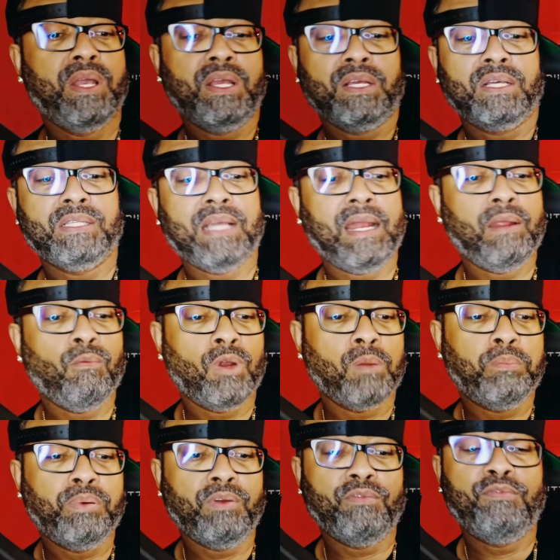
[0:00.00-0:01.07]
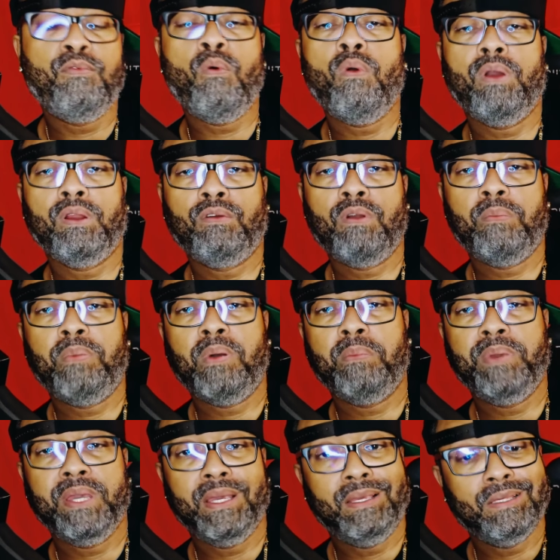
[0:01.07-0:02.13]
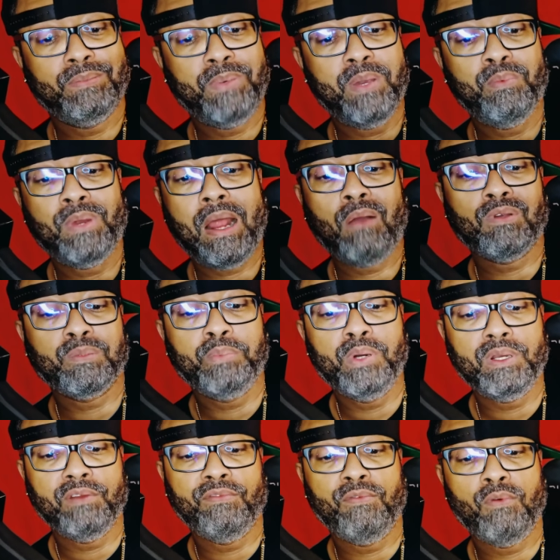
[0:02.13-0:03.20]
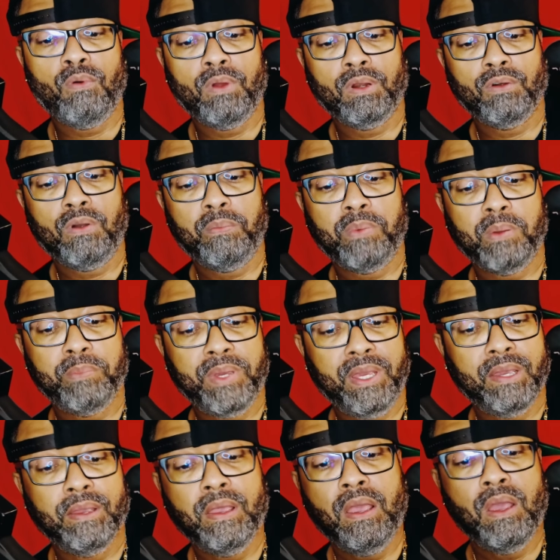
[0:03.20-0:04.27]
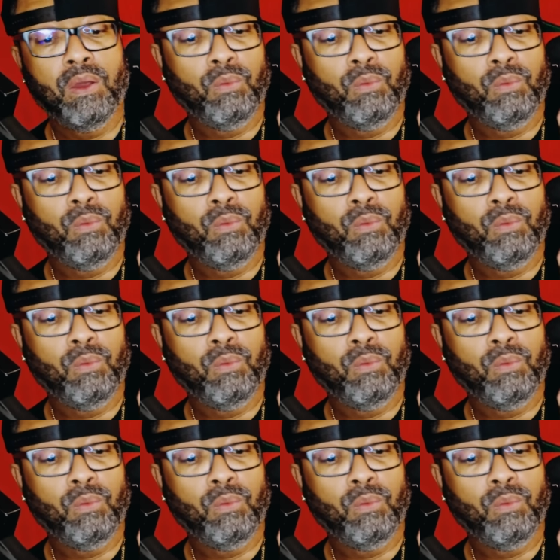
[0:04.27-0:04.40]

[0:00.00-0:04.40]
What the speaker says: because I didn't want to put a foreign grip up here, because people that was putting a foreign grip up here